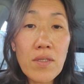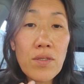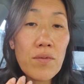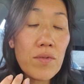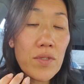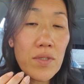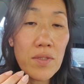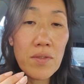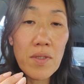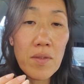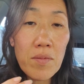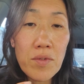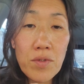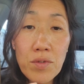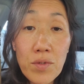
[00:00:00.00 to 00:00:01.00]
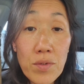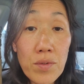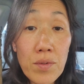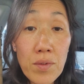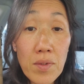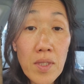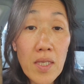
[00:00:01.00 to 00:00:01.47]
you were still able to
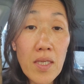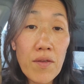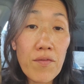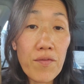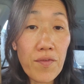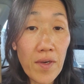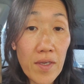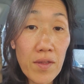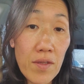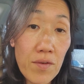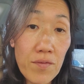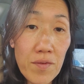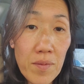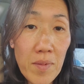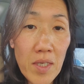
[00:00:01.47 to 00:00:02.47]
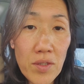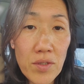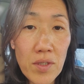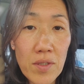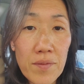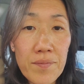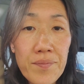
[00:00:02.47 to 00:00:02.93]
Google it and find the
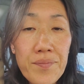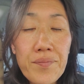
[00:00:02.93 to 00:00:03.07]
information.